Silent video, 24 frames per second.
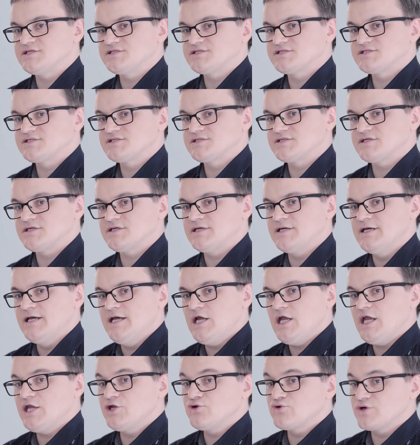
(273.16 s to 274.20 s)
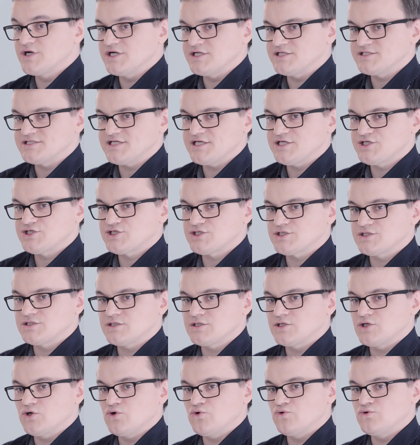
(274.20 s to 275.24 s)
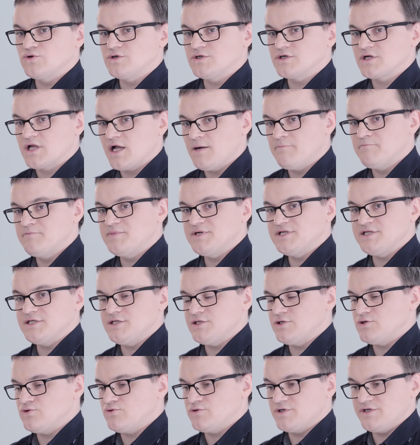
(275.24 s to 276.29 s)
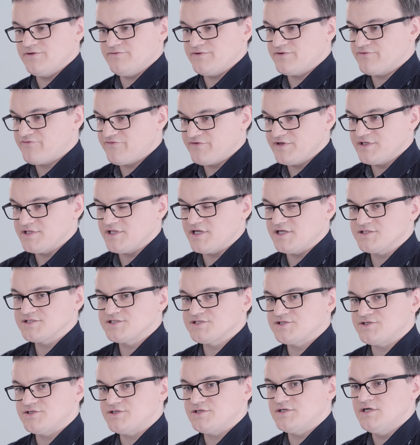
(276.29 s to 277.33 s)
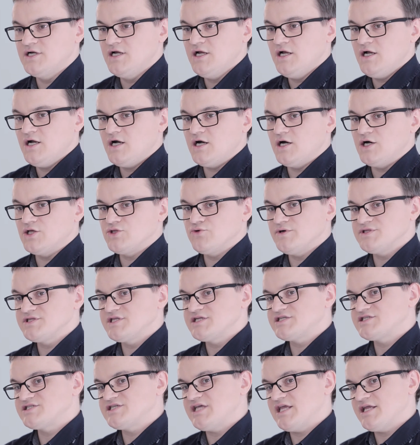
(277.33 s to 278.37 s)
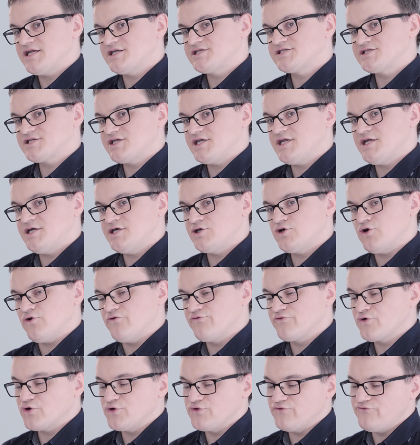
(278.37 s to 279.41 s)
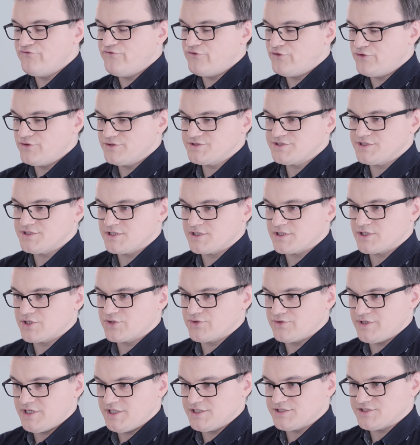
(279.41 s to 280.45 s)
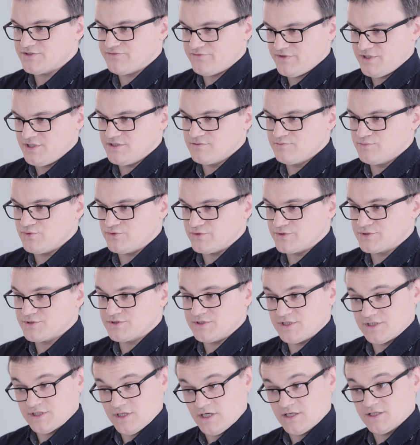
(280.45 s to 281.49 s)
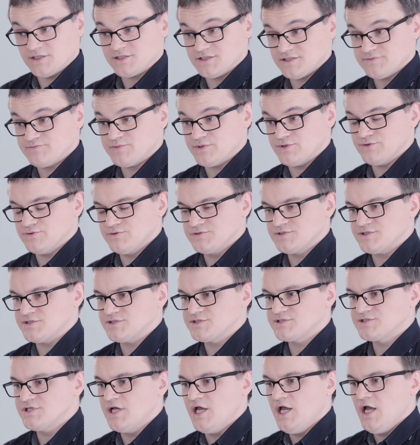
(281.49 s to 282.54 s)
is an organization or a company or even freelancer the one that takes care of converting creative input that artist produces